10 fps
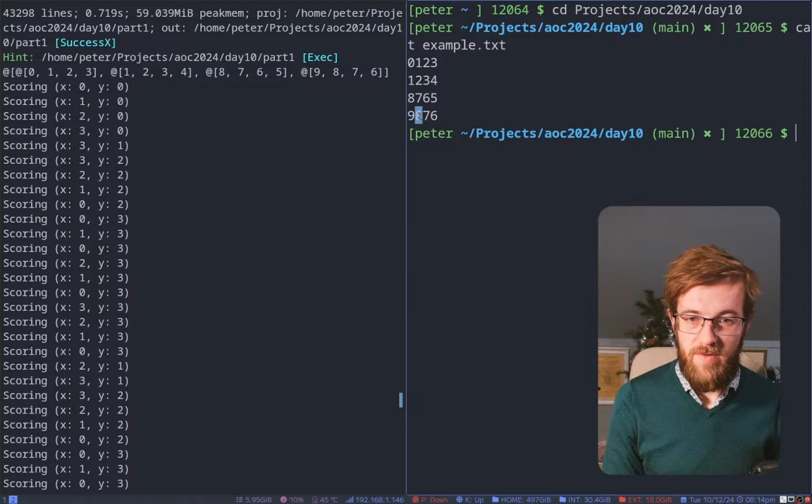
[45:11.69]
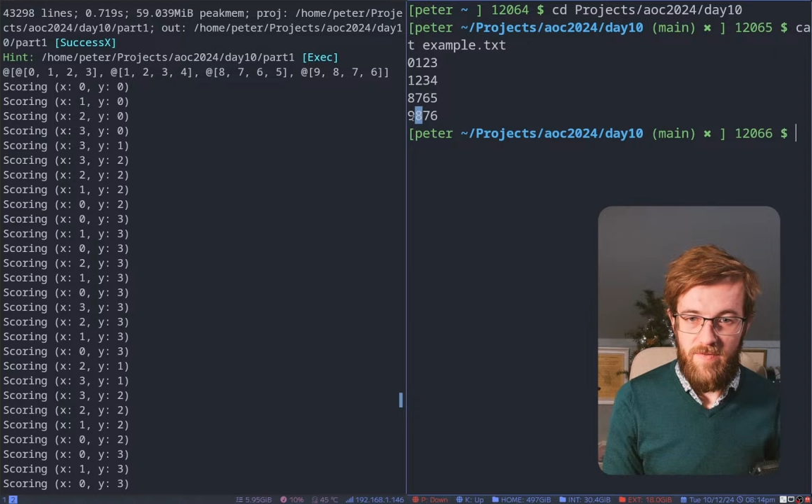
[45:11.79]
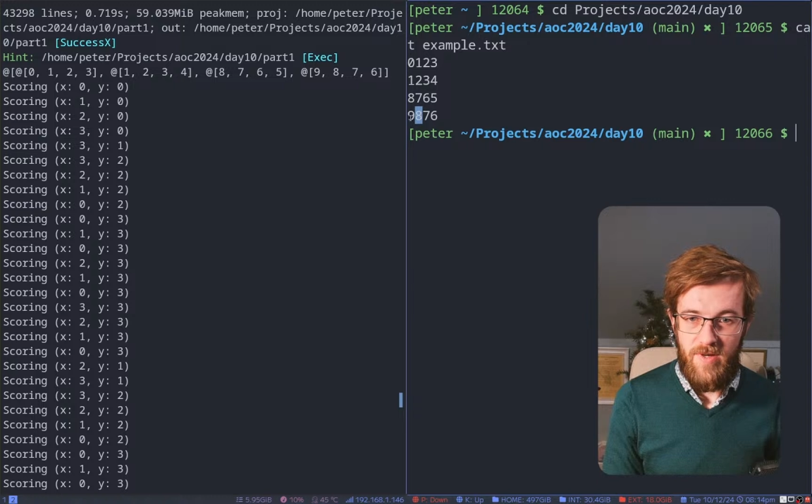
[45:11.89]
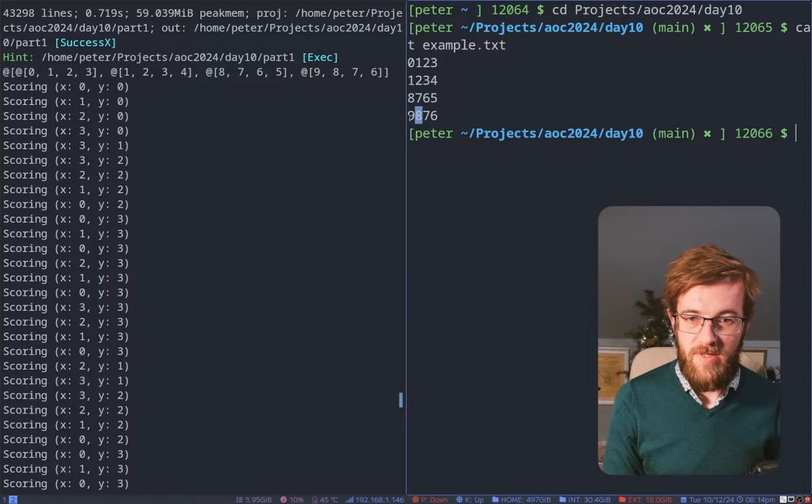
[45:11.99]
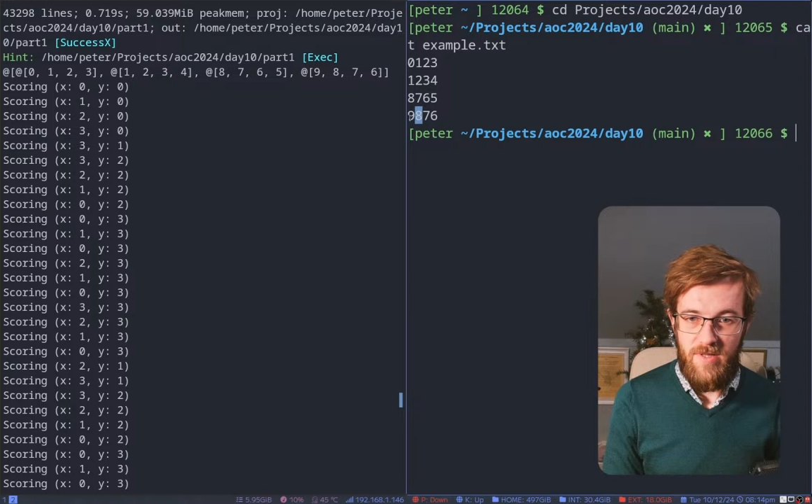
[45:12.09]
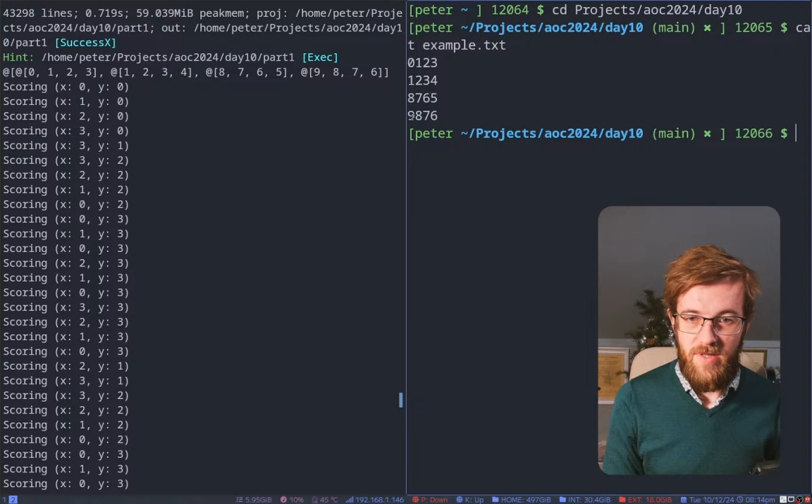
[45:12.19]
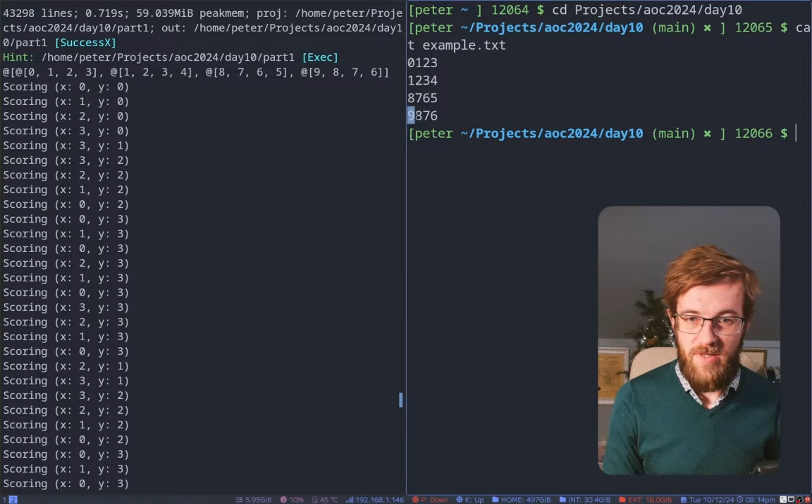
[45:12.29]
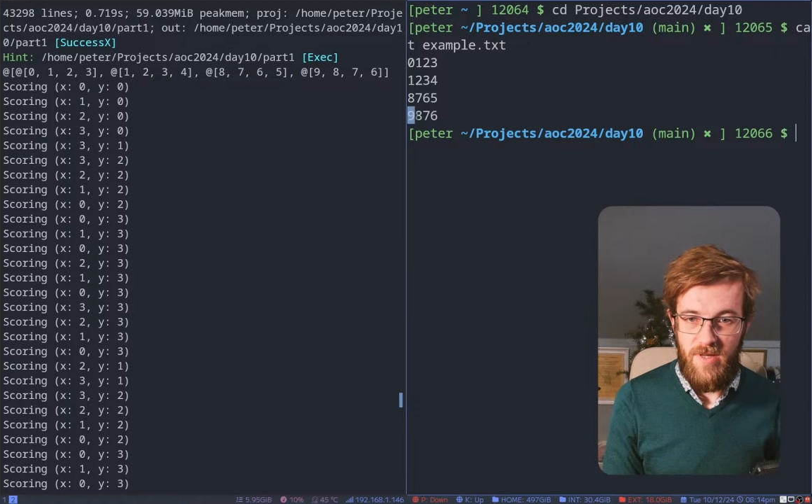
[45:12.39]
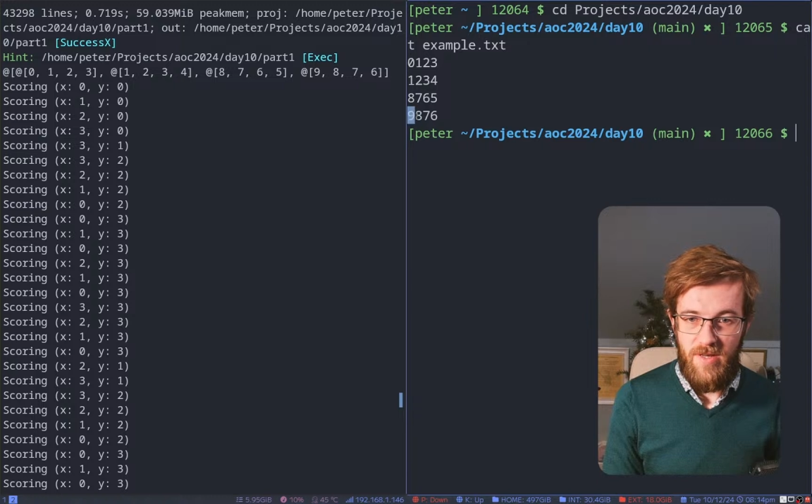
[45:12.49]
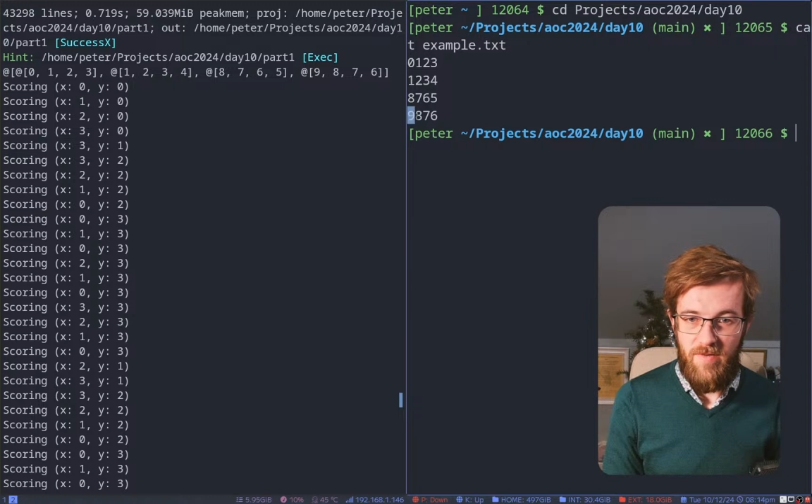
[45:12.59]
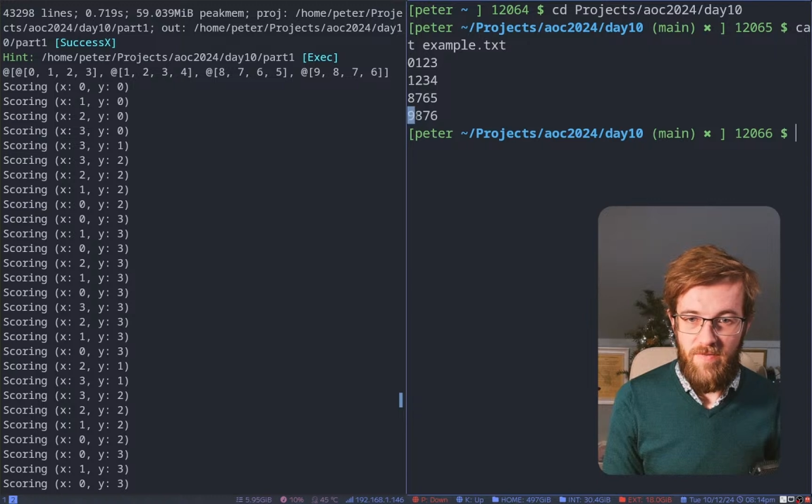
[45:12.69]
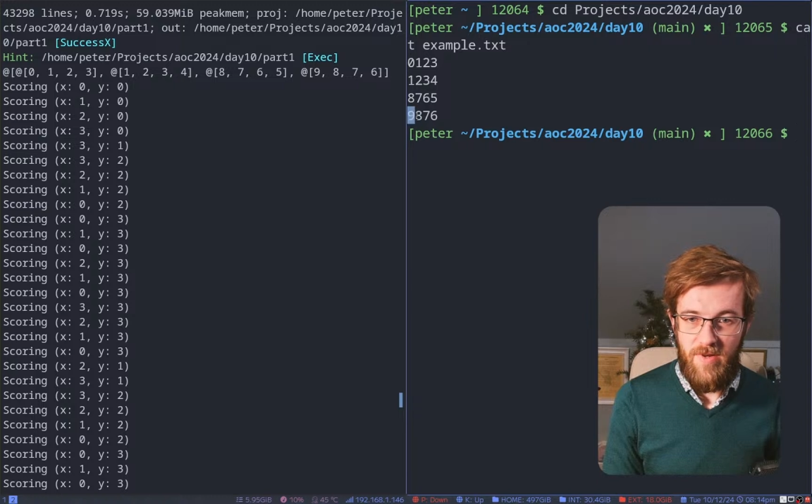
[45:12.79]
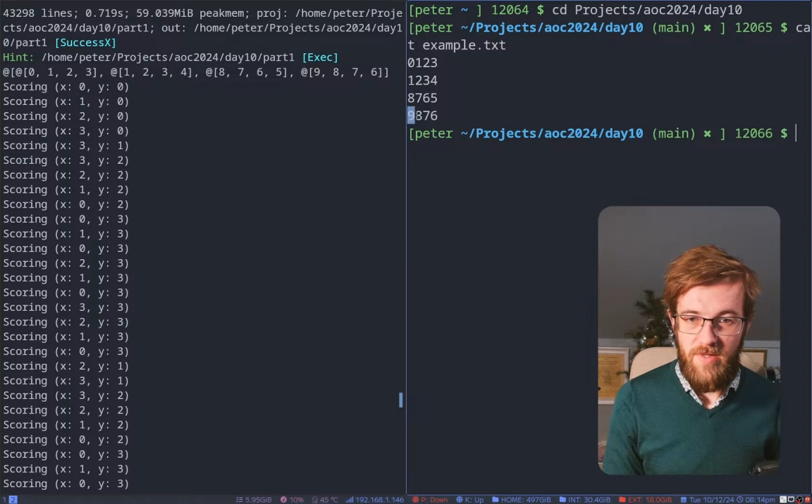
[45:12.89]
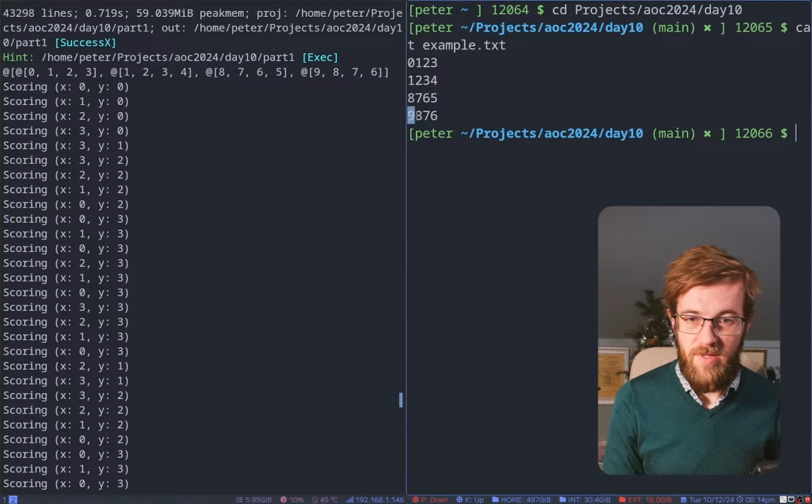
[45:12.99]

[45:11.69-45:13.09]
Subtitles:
Finds this 8. Finds